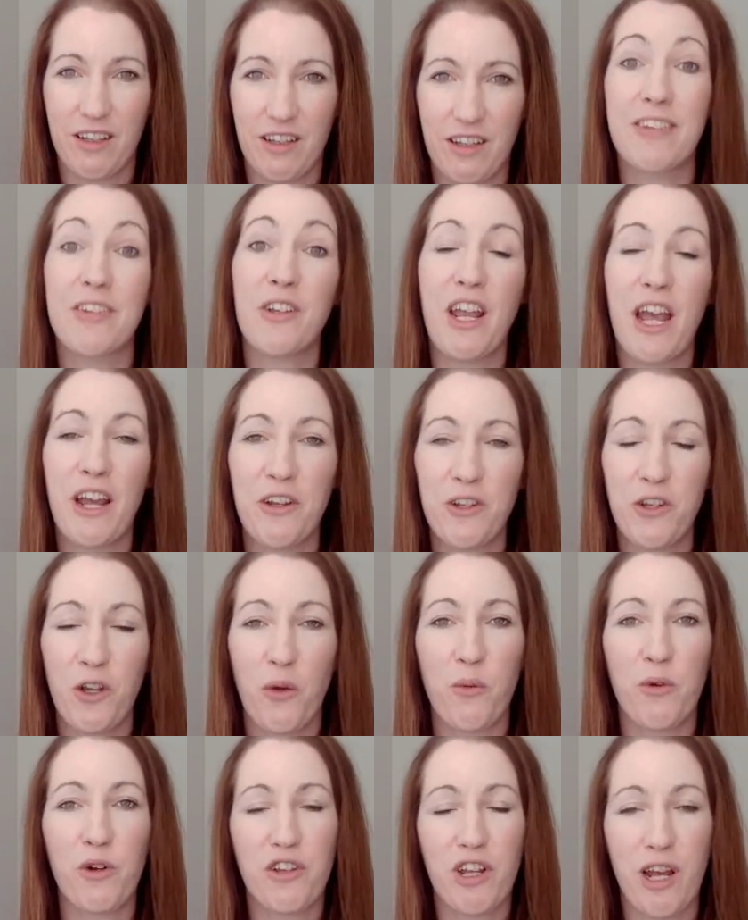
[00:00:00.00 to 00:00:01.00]
So now you know
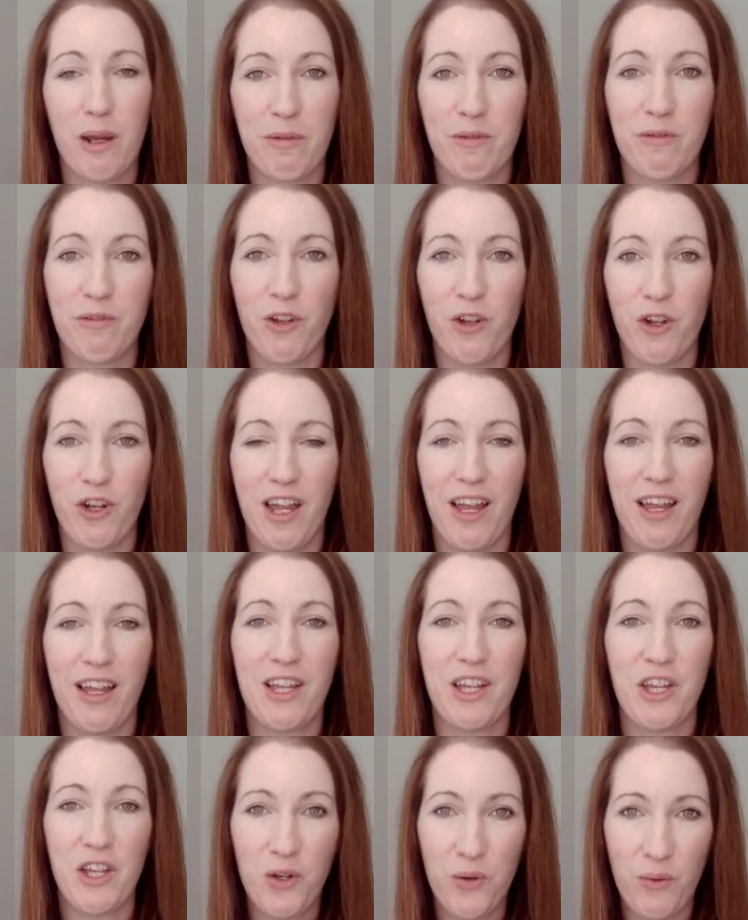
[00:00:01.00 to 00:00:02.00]
what type of learner
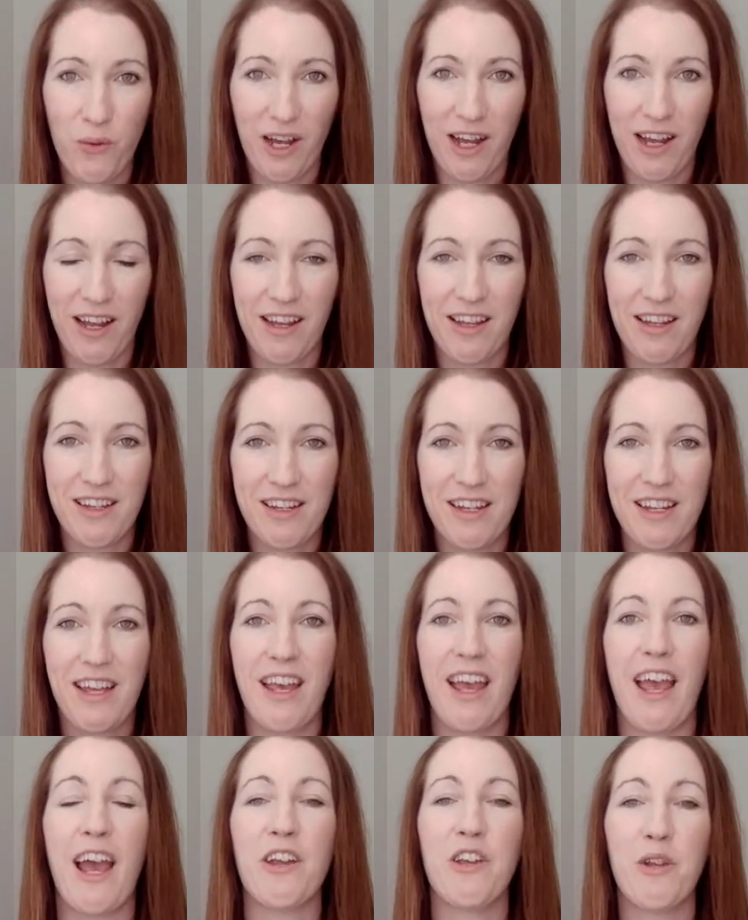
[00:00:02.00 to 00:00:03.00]
you are.
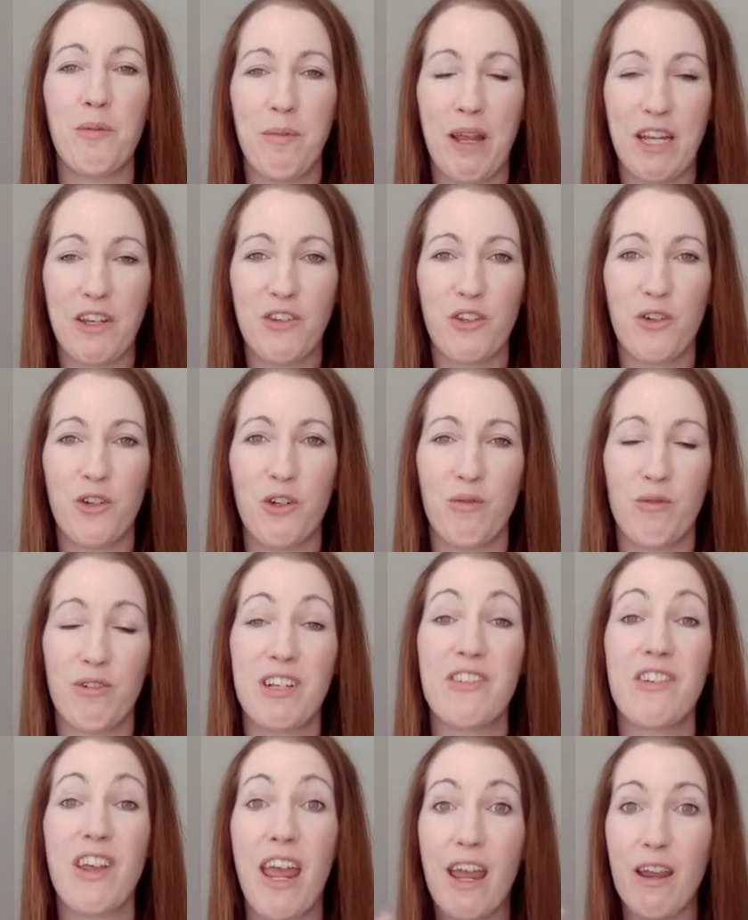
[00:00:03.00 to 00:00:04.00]
How do you make sure you
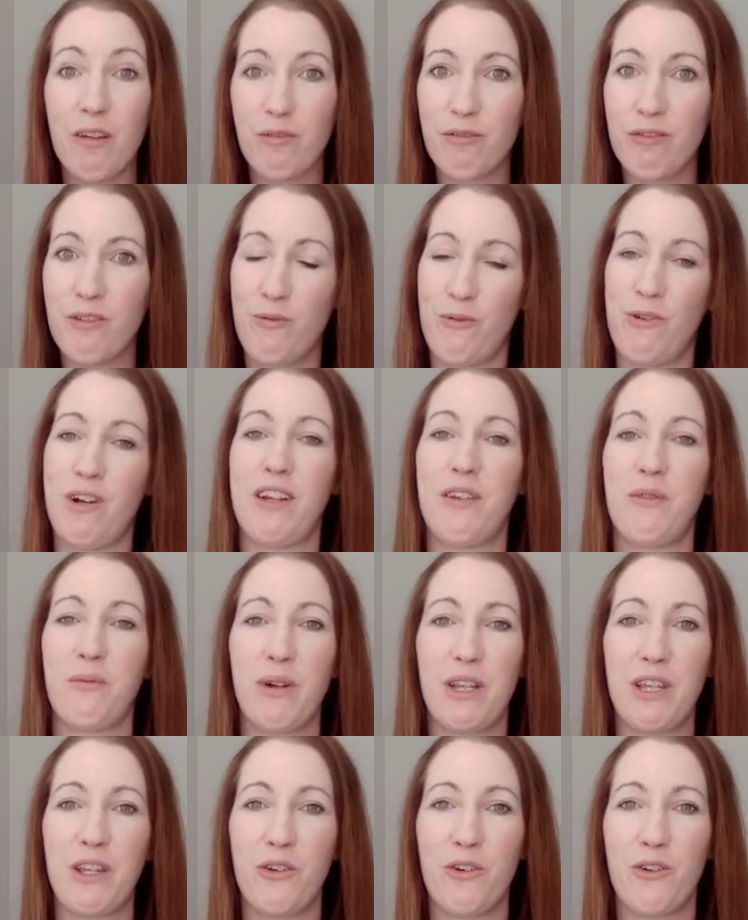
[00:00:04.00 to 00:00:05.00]
reach everyone
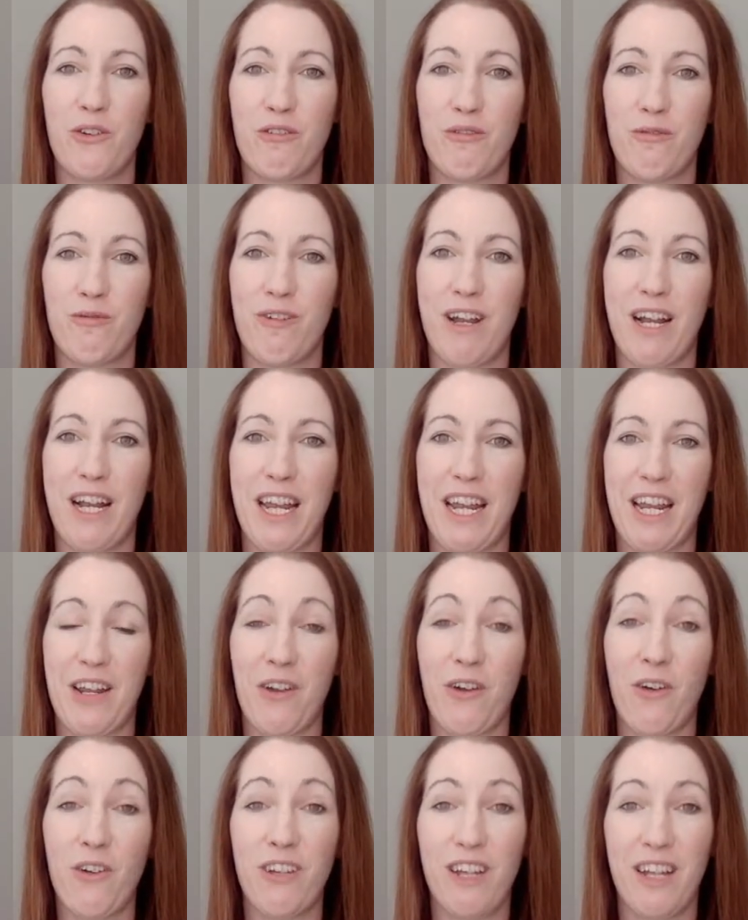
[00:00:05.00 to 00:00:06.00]
when you're running an
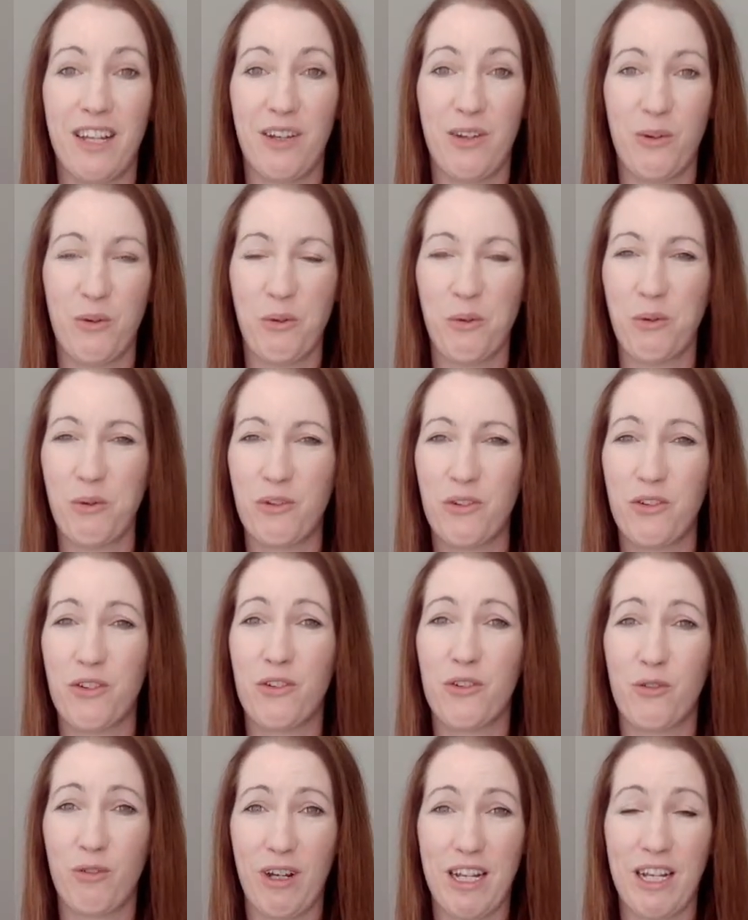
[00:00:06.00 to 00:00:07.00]
online course,
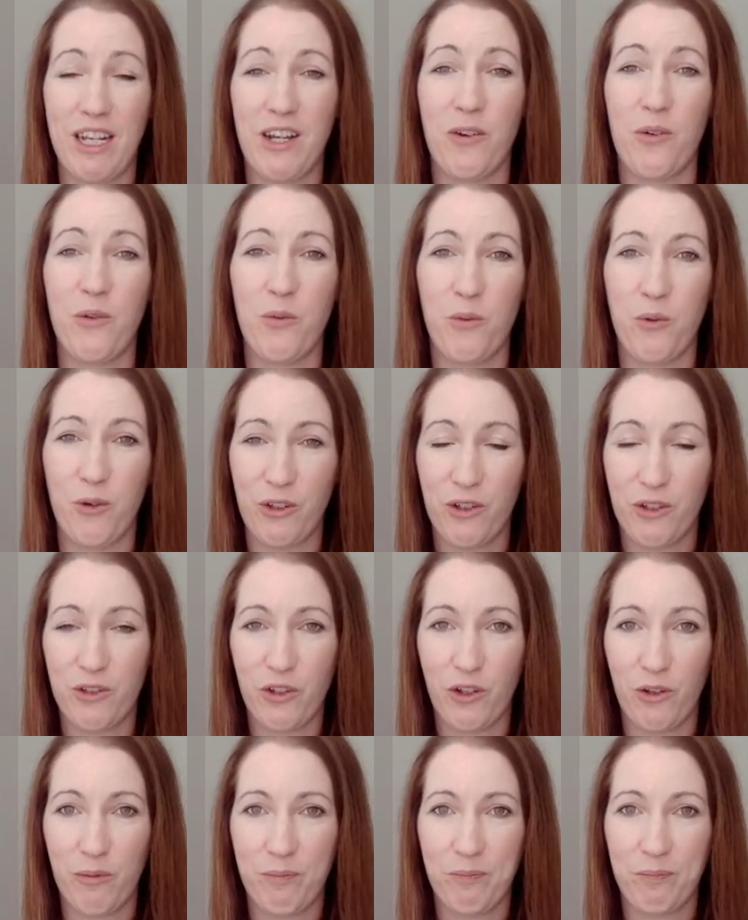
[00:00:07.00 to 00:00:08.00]
training, or
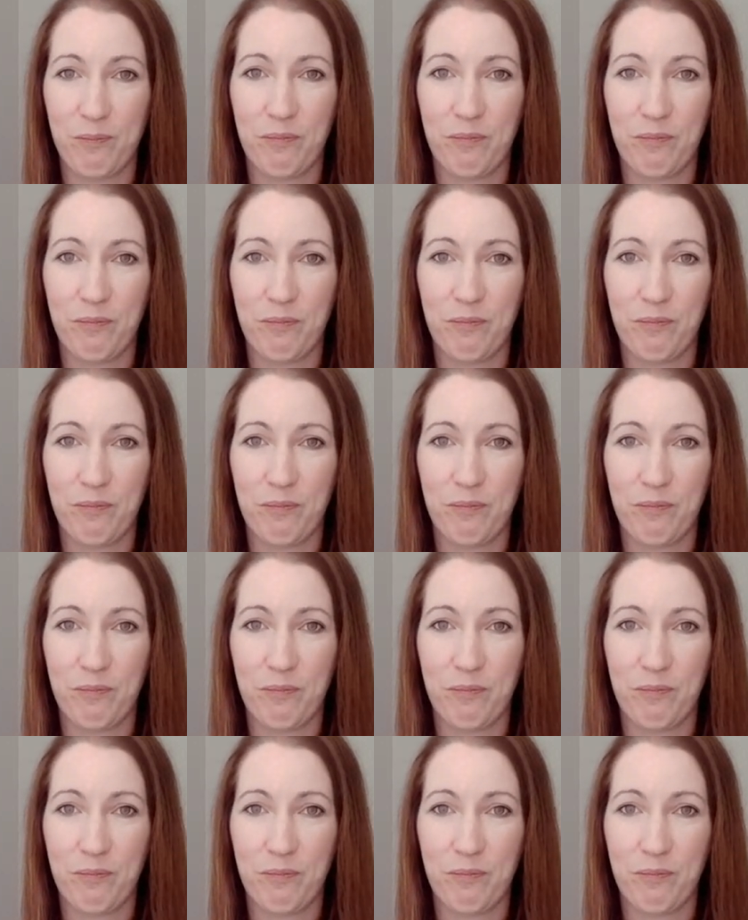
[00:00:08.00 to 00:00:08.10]
workshop?